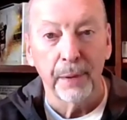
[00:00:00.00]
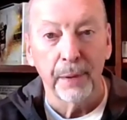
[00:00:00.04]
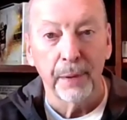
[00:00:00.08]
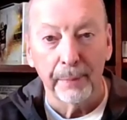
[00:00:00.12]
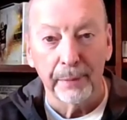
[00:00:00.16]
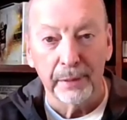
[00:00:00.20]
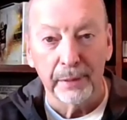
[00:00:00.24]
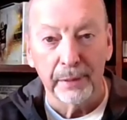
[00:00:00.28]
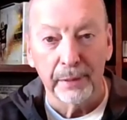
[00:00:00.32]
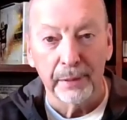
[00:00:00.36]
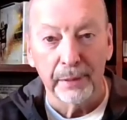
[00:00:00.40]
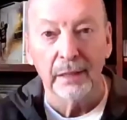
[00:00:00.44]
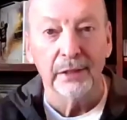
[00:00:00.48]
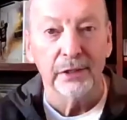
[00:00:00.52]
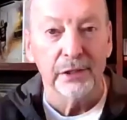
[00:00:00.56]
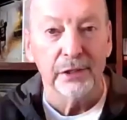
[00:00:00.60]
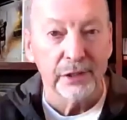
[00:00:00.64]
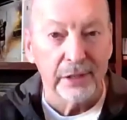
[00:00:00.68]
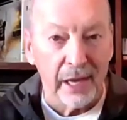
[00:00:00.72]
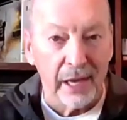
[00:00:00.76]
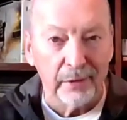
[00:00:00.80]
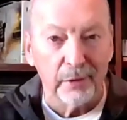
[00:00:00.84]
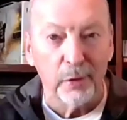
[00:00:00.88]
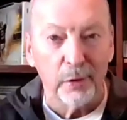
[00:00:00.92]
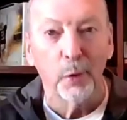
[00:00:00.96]
Justin
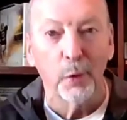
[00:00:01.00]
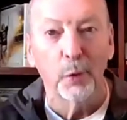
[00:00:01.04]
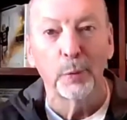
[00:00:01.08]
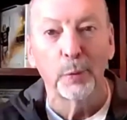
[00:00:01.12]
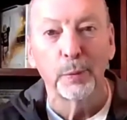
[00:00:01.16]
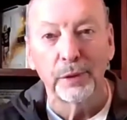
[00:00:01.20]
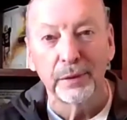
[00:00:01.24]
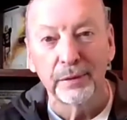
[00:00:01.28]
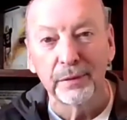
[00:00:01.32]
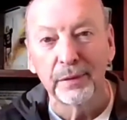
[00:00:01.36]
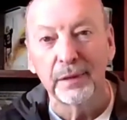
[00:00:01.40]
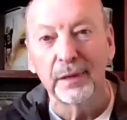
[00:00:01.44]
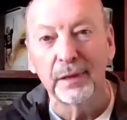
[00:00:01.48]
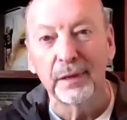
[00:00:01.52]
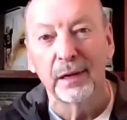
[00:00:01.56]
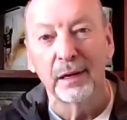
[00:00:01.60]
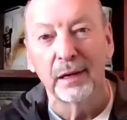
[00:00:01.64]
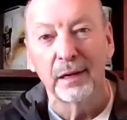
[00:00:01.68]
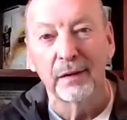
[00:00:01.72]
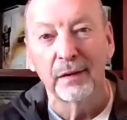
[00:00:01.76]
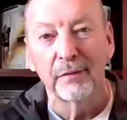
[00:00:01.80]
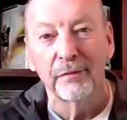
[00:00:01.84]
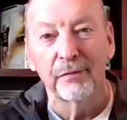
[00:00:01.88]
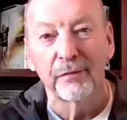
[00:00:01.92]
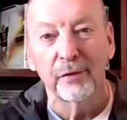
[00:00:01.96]
Papadakis, Dan
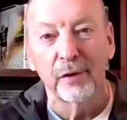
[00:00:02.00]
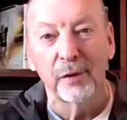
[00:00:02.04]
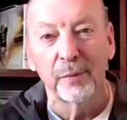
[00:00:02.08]
Holman